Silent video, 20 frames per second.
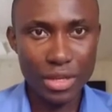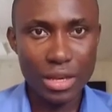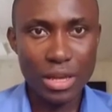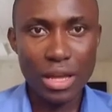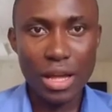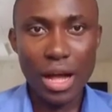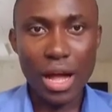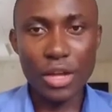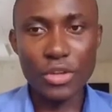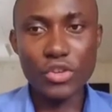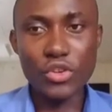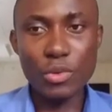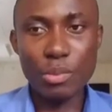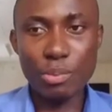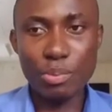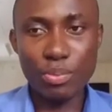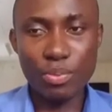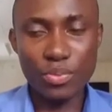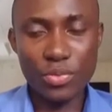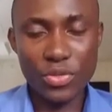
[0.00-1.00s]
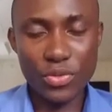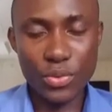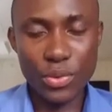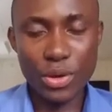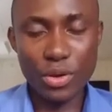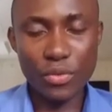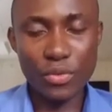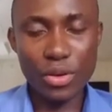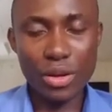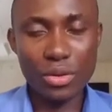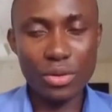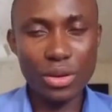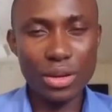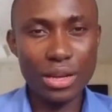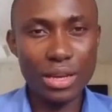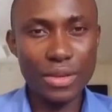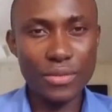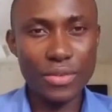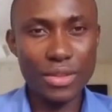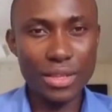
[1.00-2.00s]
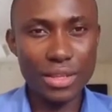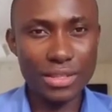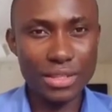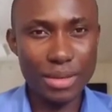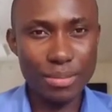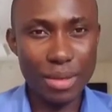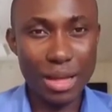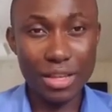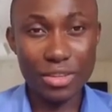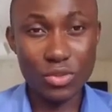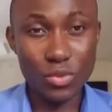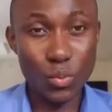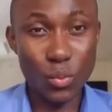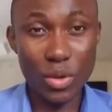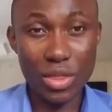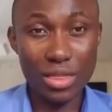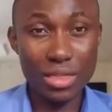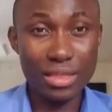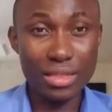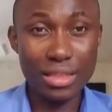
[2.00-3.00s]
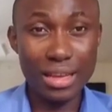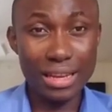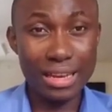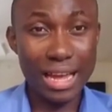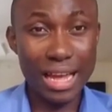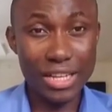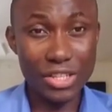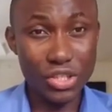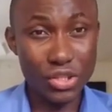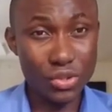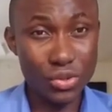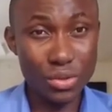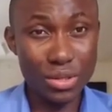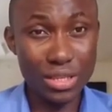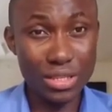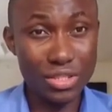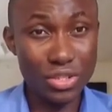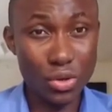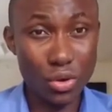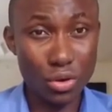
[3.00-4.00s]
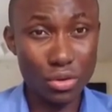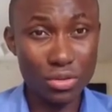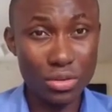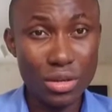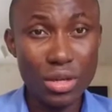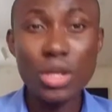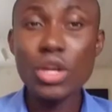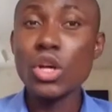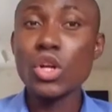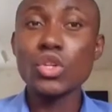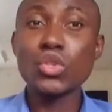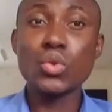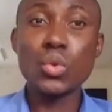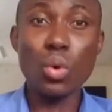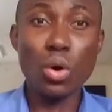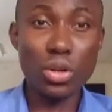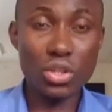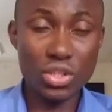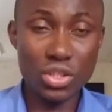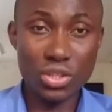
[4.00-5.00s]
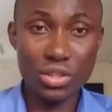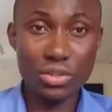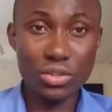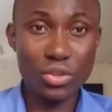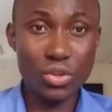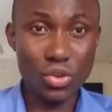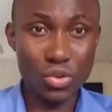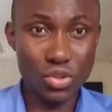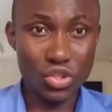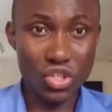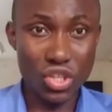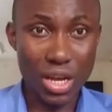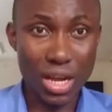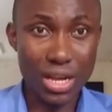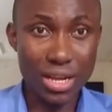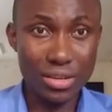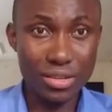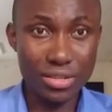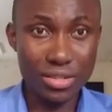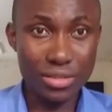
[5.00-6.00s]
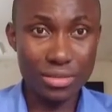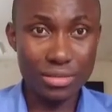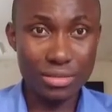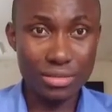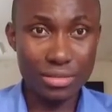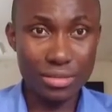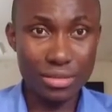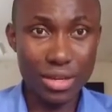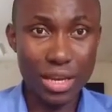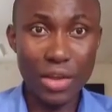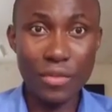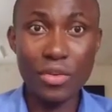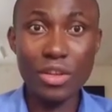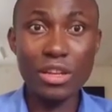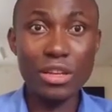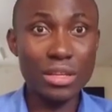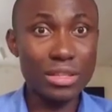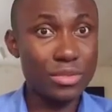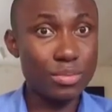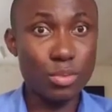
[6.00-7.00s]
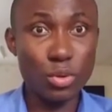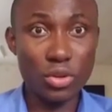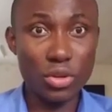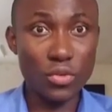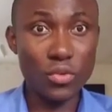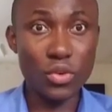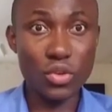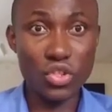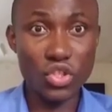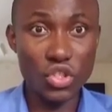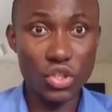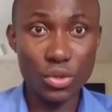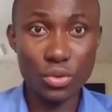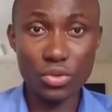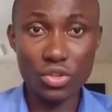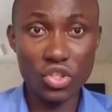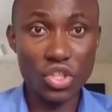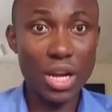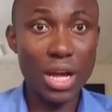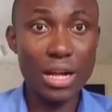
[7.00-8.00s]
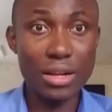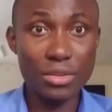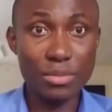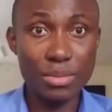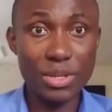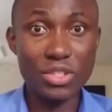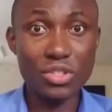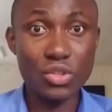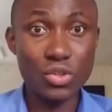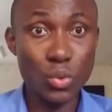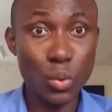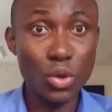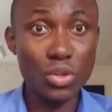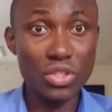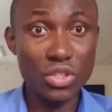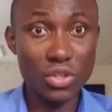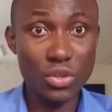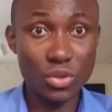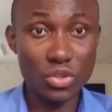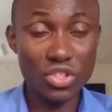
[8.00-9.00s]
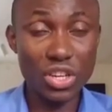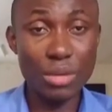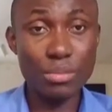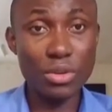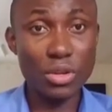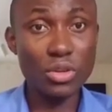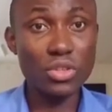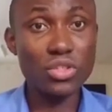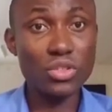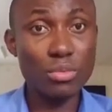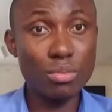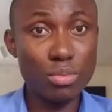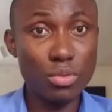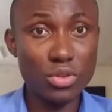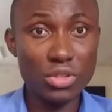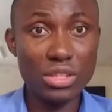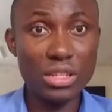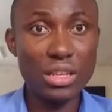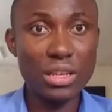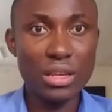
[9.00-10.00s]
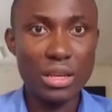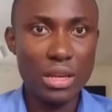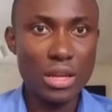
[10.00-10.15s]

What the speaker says: And you, three of you are going to live in the same house with that attitude he's got towards your child. Even it's both of your child, but towards your child, because you mostly